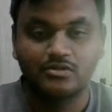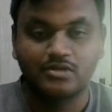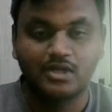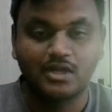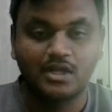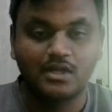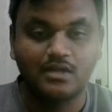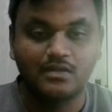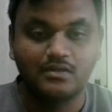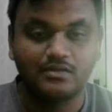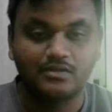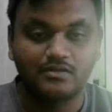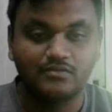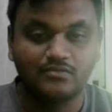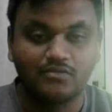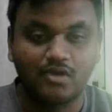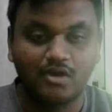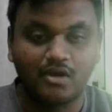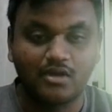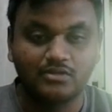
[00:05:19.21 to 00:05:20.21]
to,
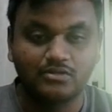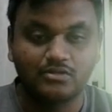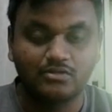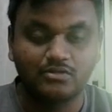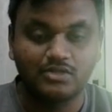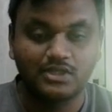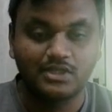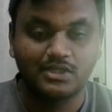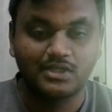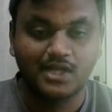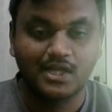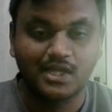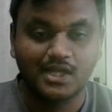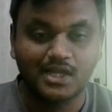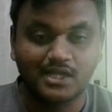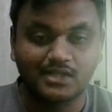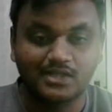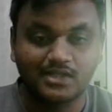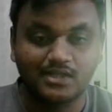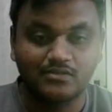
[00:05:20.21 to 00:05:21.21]
if you want only the
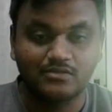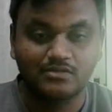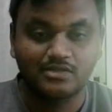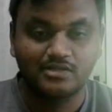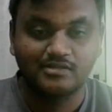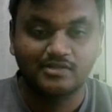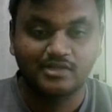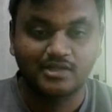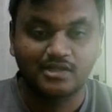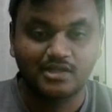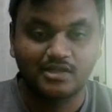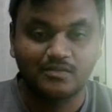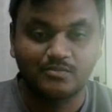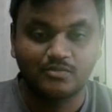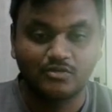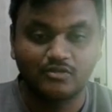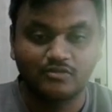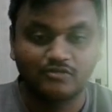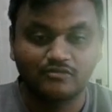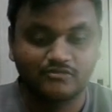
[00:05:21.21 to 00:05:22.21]
get the only single
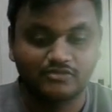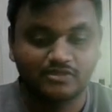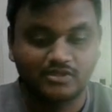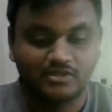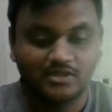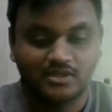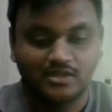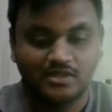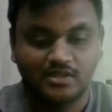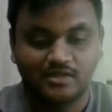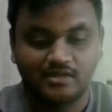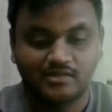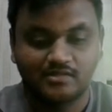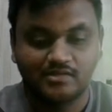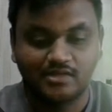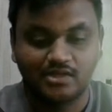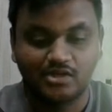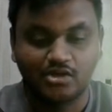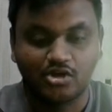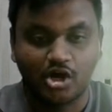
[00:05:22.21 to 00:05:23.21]
post,
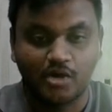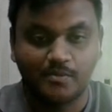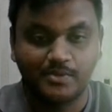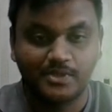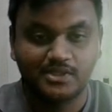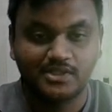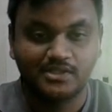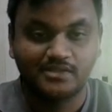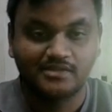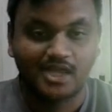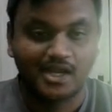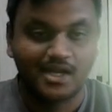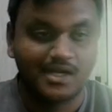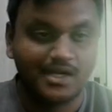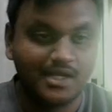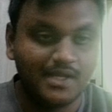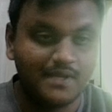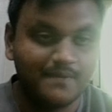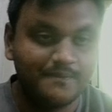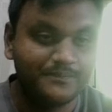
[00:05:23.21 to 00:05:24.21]
see, copy this
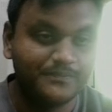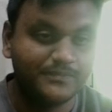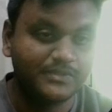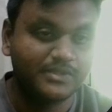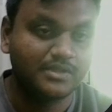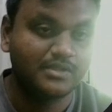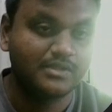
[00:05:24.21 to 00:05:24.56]
ID,